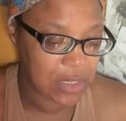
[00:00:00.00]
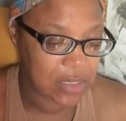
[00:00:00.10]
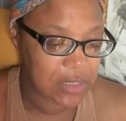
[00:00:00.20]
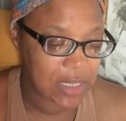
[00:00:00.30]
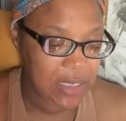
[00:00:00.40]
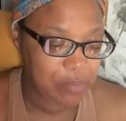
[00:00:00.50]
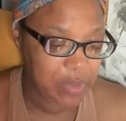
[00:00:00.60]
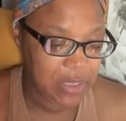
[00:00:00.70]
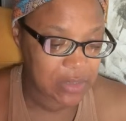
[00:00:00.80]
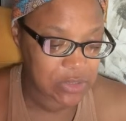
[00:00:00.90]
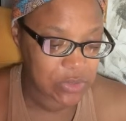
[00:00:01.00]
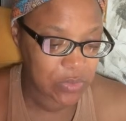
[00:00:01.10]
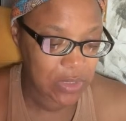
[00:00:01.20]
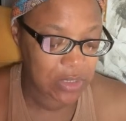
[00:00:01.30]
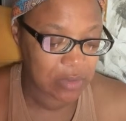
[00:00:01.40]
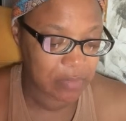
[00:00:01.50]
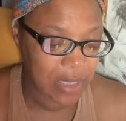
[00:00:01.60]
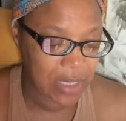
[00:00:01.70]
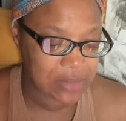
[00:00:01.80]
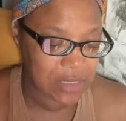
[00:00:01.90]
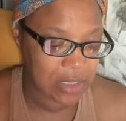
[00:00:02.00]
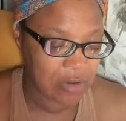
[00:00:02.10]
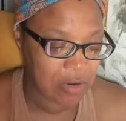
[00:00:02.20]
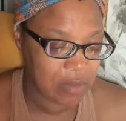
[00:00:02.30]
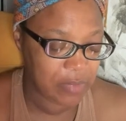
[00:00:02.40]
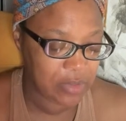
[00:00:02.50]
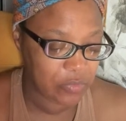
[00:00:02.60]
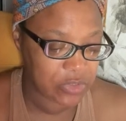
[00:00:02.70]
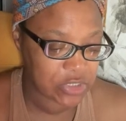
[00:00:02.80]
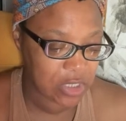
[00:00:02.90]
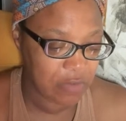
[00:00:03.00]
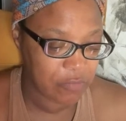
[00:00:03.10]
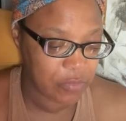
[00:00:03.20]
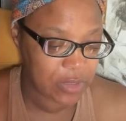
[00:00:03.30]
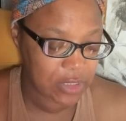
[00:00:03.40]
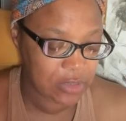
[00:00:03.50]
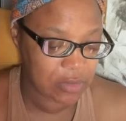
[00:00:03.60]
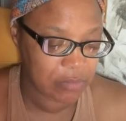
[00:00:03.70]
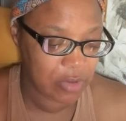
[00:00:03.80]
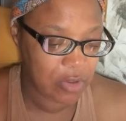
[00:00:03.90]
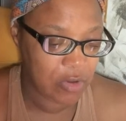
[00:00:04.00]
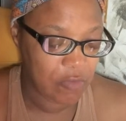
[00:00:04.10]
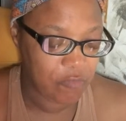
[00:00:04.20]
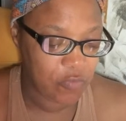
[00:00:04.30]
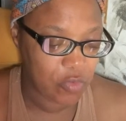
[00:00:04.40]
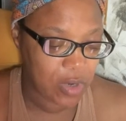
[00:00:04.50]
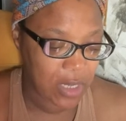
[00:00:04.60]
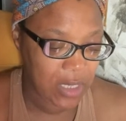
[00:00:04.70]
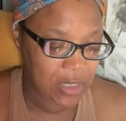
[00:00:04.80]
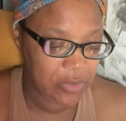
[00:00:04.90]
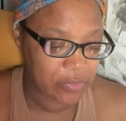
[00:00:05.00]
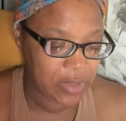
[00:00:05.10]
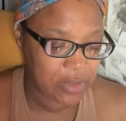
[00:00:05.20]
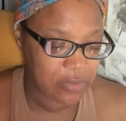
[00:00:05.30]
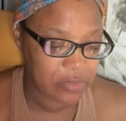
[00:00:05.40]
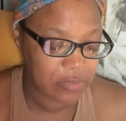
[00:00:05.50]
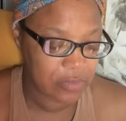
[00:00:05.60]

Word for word: Let it be unto him as a garment which covereth him, for a girdle